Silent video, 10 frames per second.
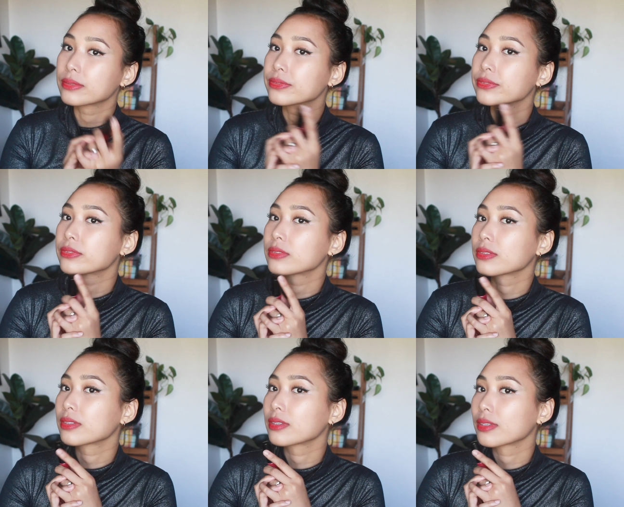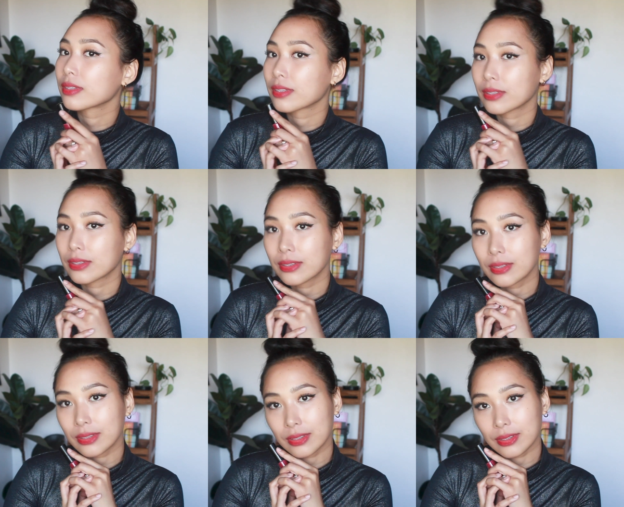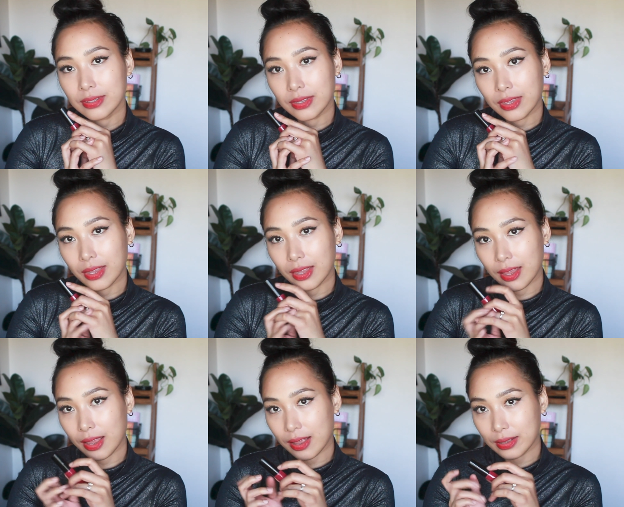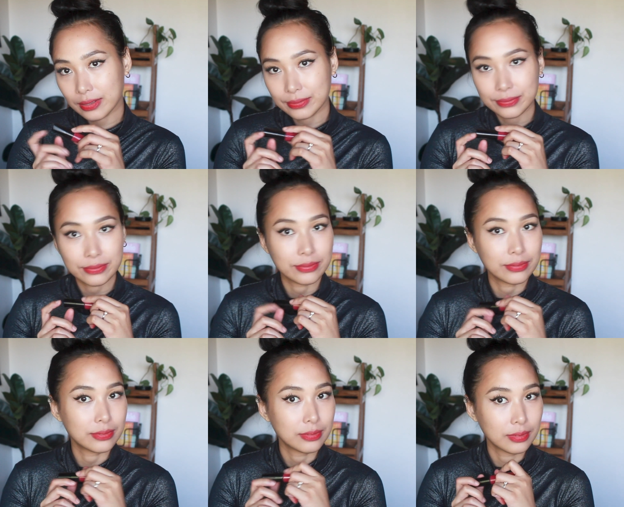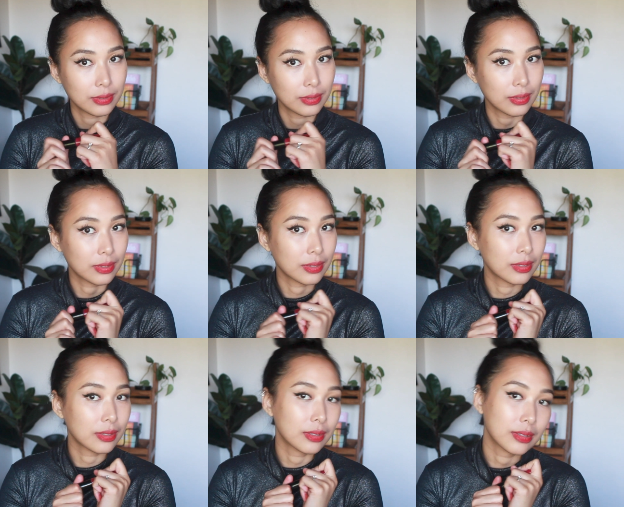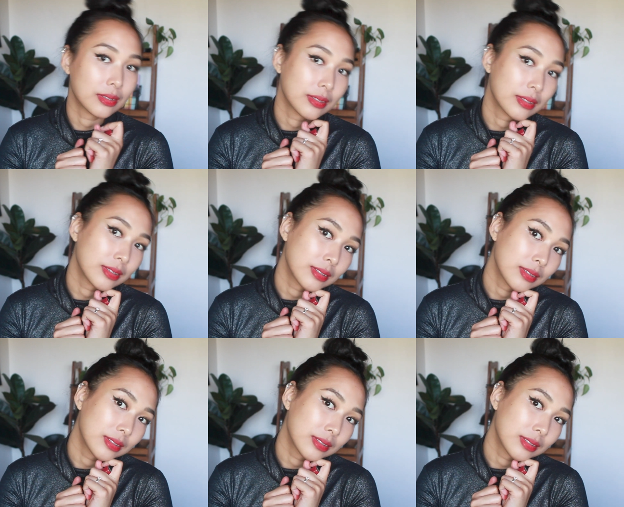(no one is talking)